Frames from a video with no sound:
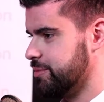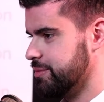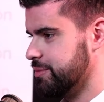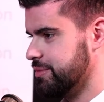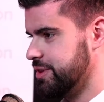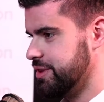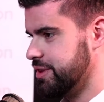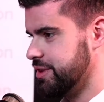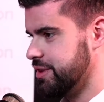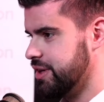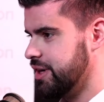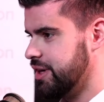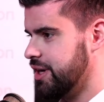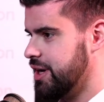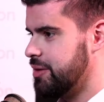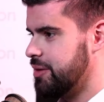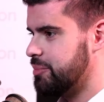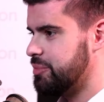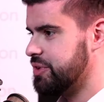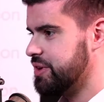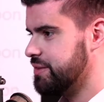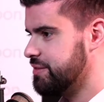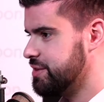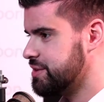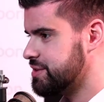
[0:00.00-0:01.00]
the
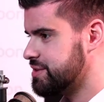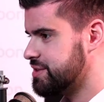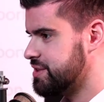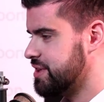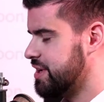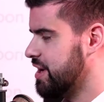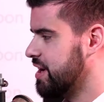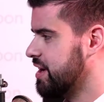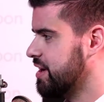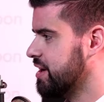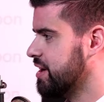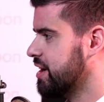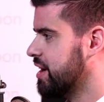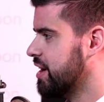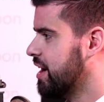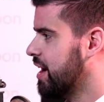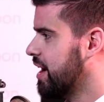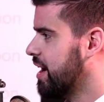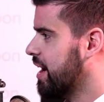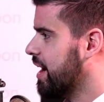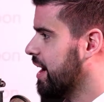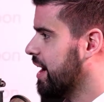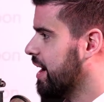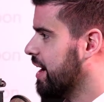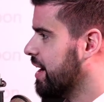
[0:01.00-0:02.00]
previous day
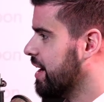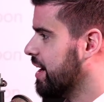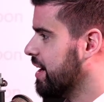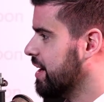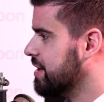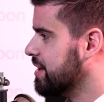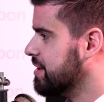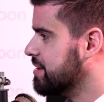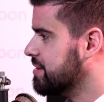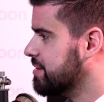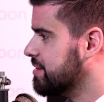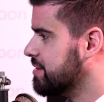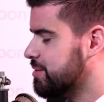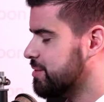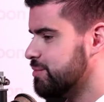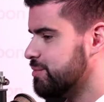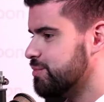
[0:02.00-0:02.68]
and